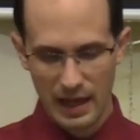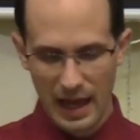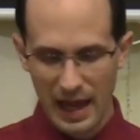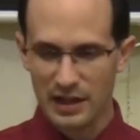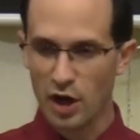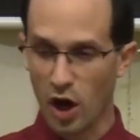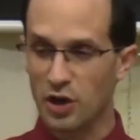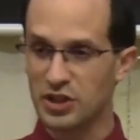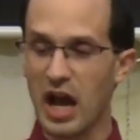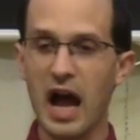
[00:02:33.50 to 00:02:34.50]
And there are
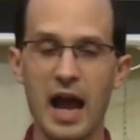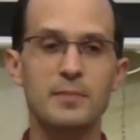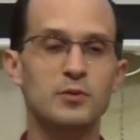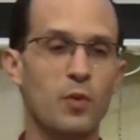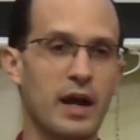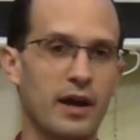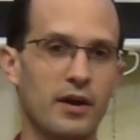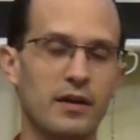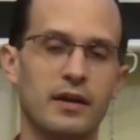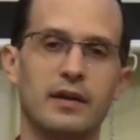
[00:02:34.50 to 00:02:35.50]
times
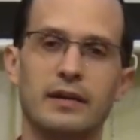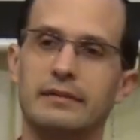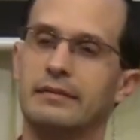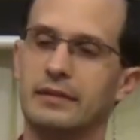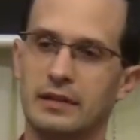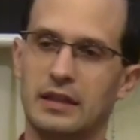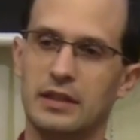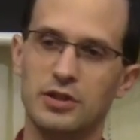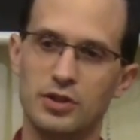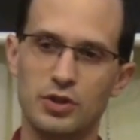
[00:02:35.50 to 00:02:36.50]
where
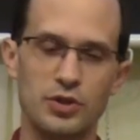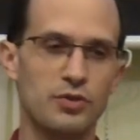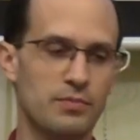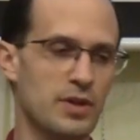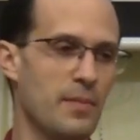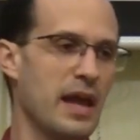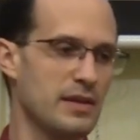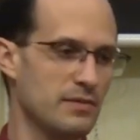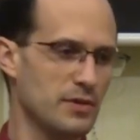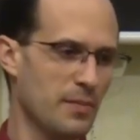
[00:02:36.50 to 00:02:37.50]
you
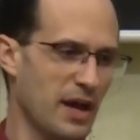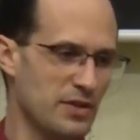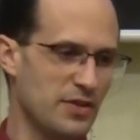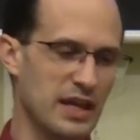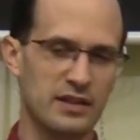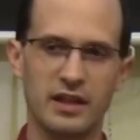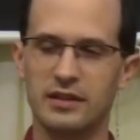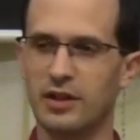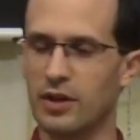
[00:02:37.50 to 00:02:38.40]
might think that